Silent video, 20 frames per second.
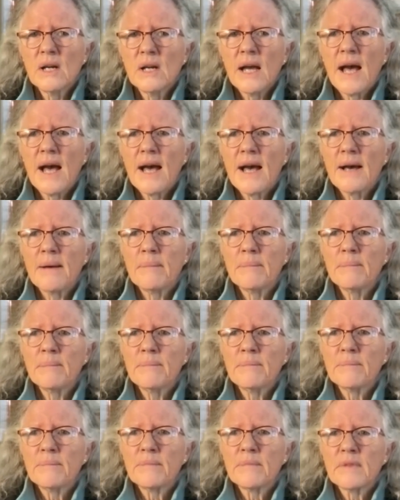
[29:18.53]
The
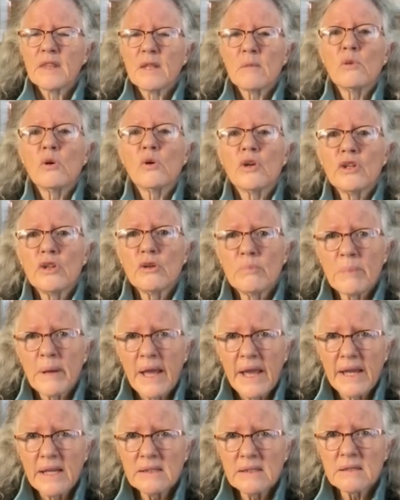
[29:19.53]
more you
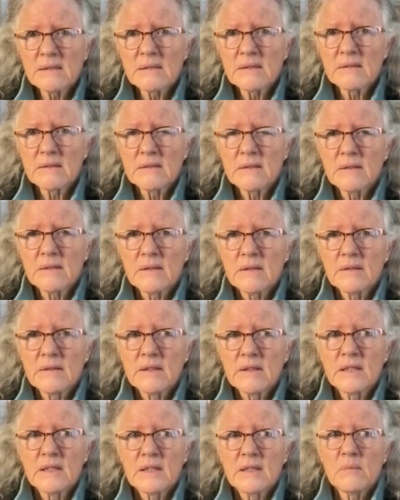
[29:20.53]
paint,
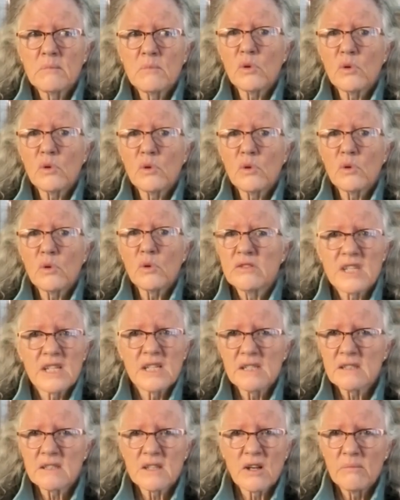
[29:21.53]
the more those
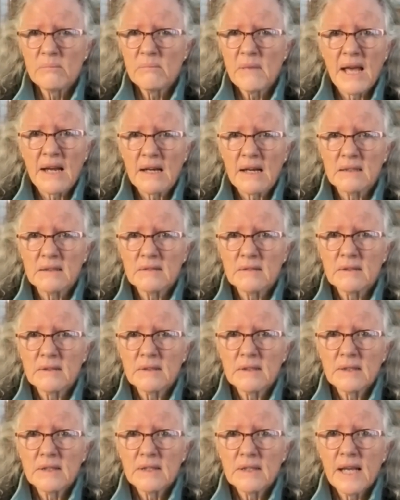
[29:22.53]
things don't matter.
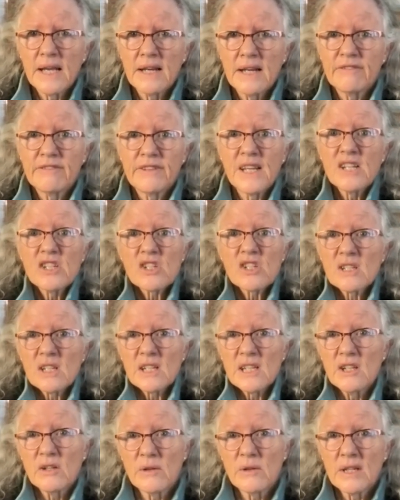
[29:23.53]
And
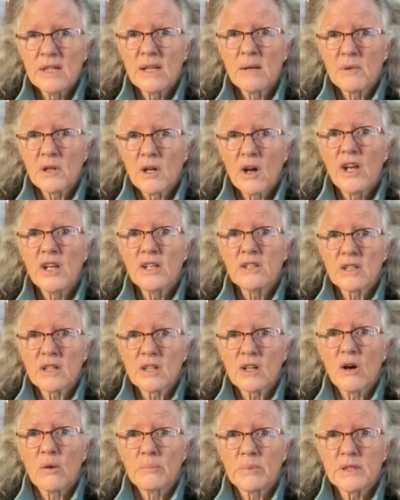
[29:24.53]
eventually you end up going to the
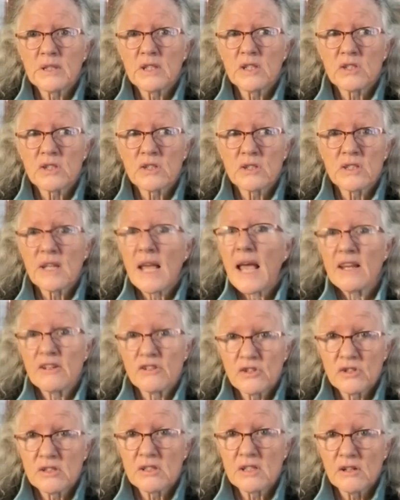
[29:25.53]
competitions
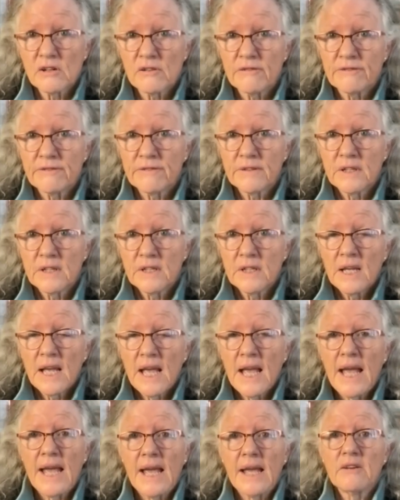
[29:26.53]
as yourself.
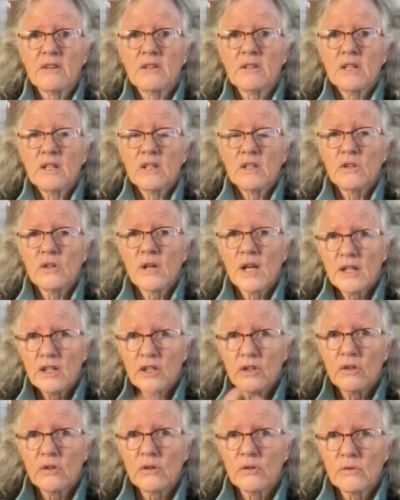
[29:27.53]
And
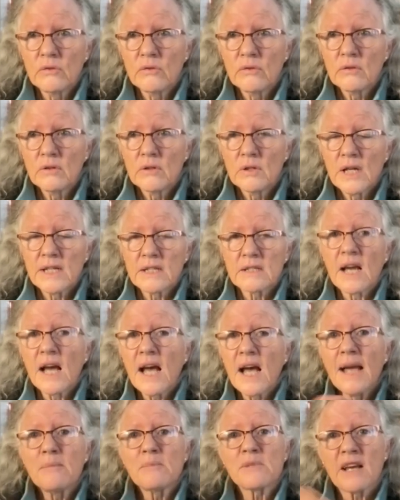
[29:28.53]
you at
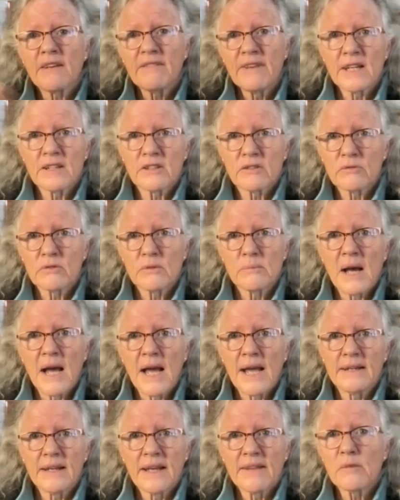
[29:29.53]
times I've had to
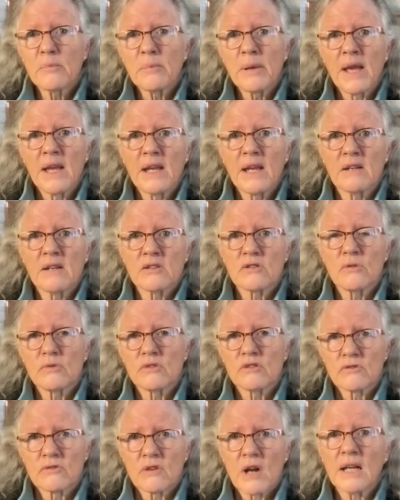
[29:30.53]
remind other painters who are
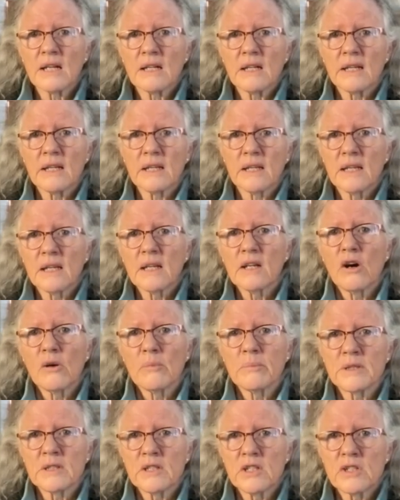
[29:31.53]
struggling in
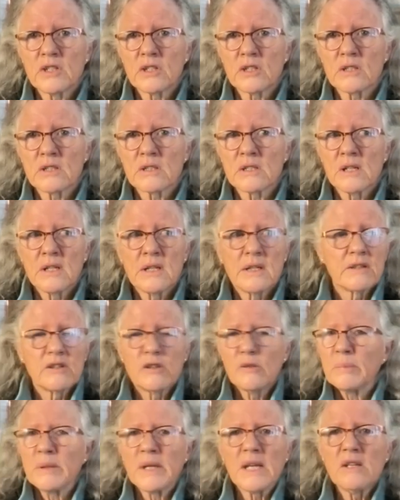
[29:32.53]
competitions
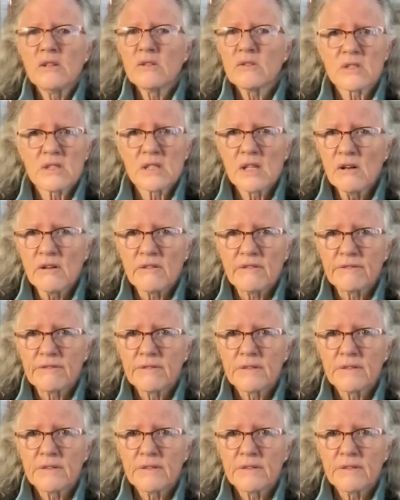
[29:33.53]
to be yourself.